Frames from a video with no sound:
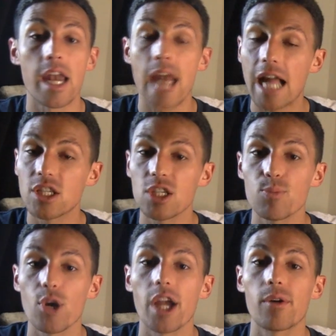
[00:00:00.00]
not just
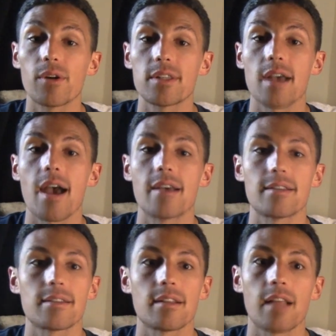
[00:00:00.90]

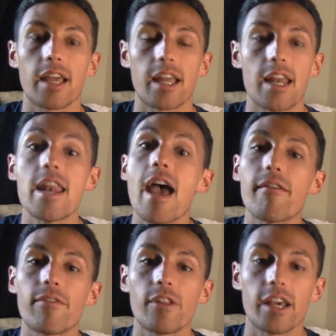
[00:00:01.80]
prioritize like
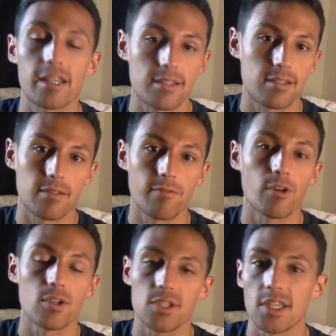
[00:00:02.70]
Netflix
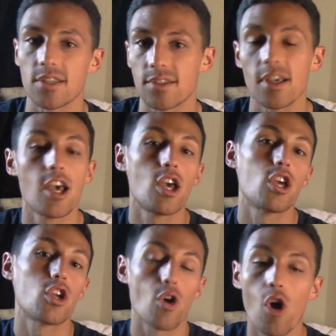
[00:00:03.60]
versus
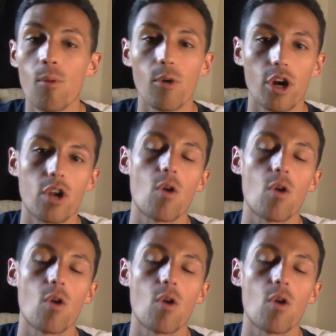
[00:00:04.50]
your homework,